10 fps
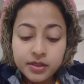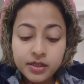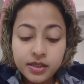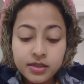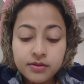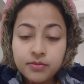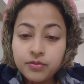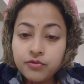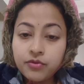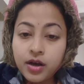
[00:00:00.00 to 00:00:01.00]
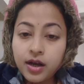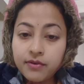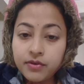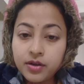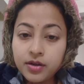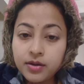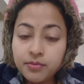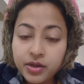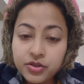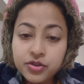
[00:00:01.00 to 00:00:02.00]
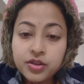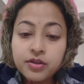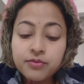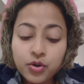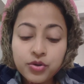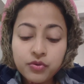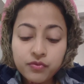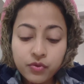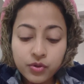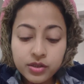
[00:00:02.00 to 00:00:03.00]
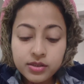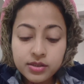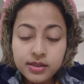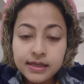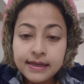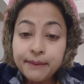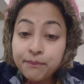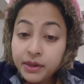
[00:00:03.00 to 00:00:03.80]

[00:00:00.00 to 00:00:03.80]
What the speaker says: As per the date, I will mention the module focus,